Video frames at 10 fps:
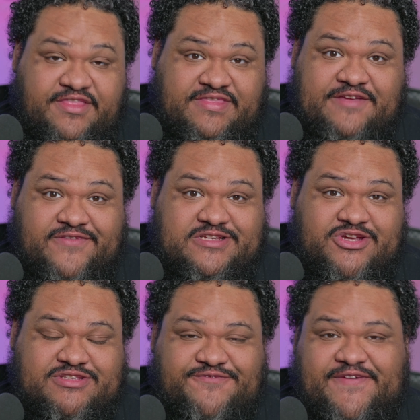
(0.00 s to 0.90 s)
thing for The
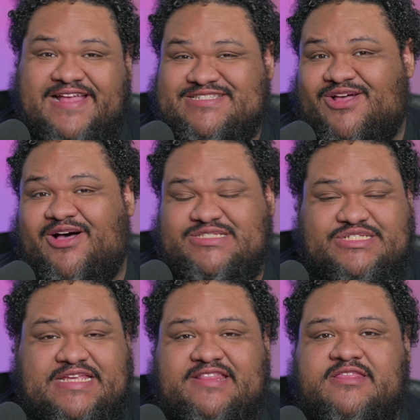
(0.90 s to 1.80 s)
Chosen fans, I'll also
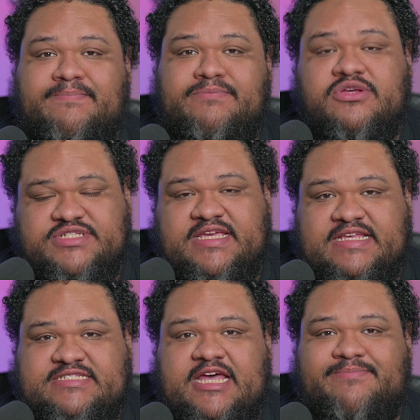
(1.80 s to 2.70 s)
say that the music
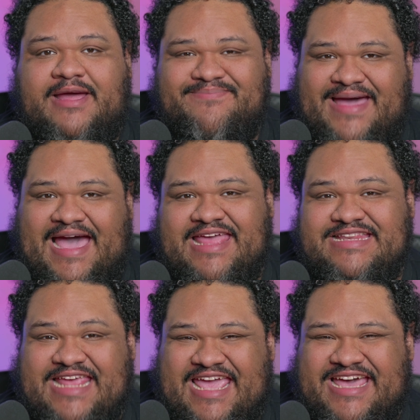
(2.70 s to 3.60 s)
is done by Matt
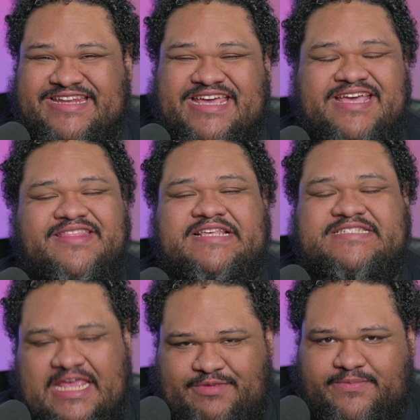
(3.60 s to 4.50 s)
and Dan, the
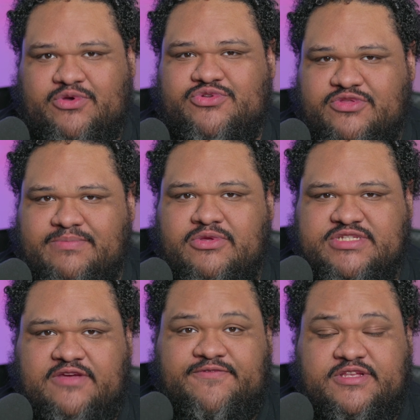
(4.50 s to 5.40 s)
same people who do the
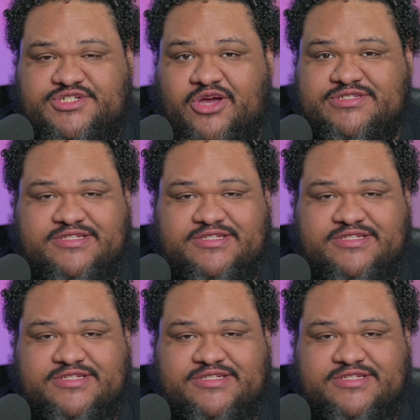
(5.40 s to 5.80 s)
music for The Chosen,